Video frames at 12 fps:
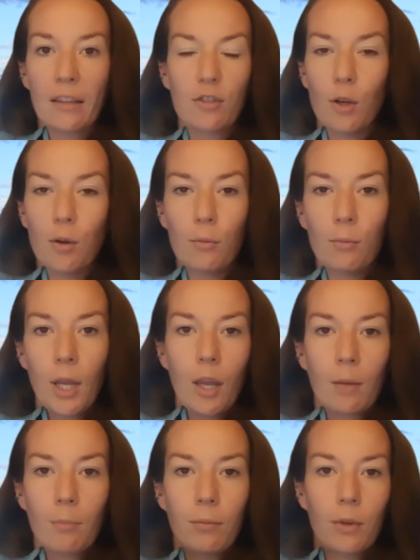there's no
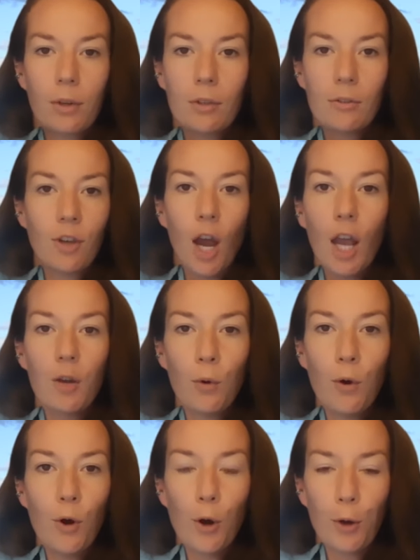
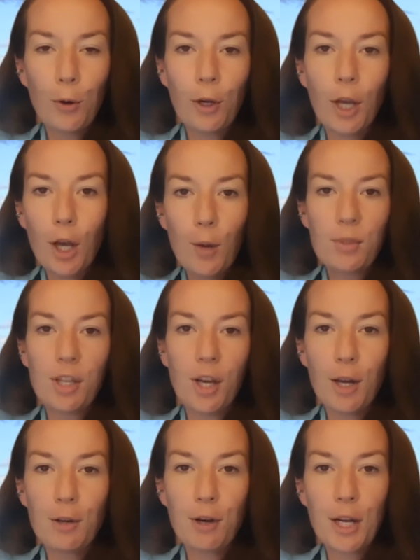sidewalk or
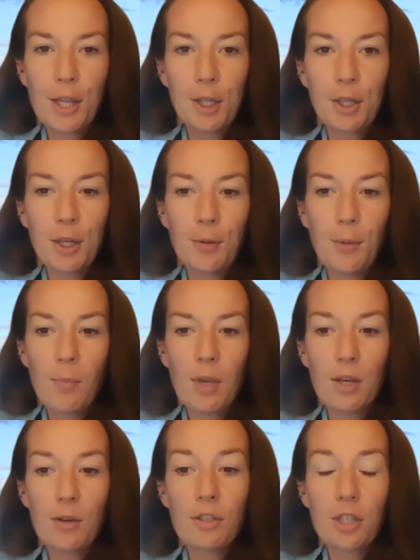curbside or anything that you might be
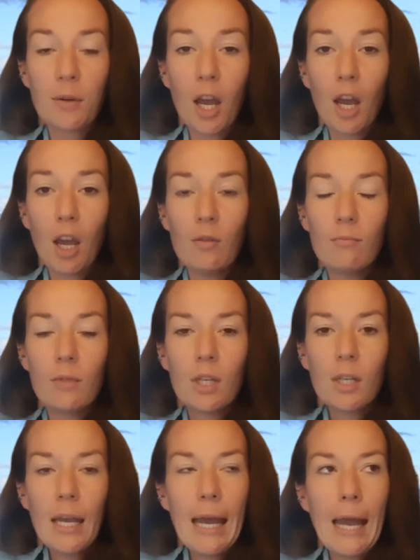used to at home.
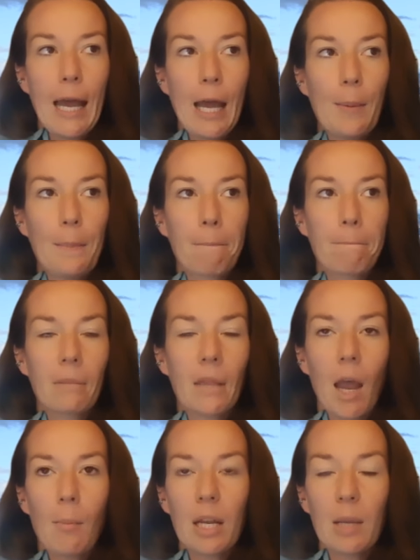How
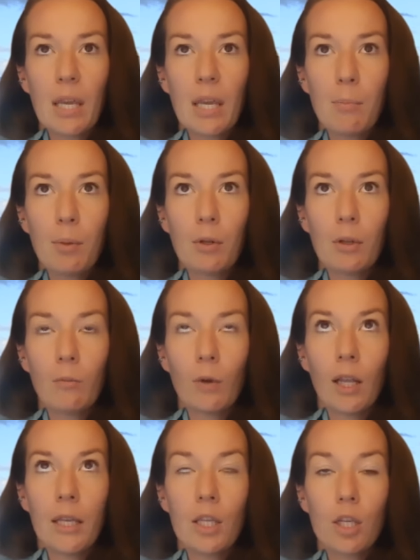many people? Well,
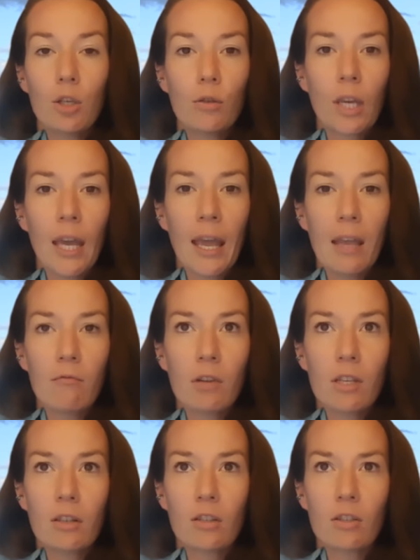in the UK
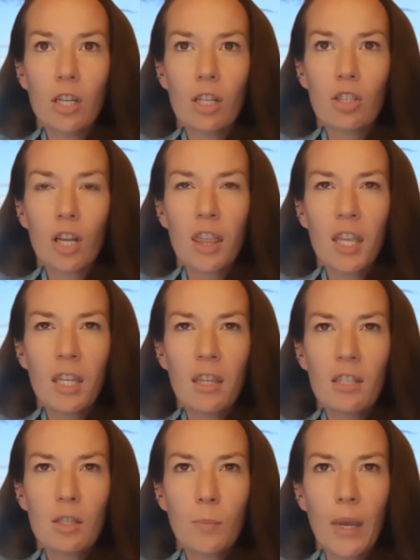research station, I think
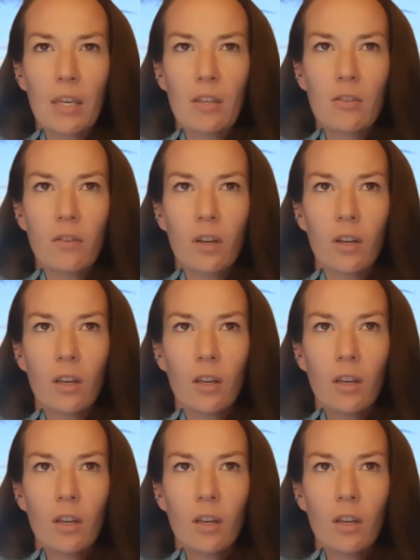there's space for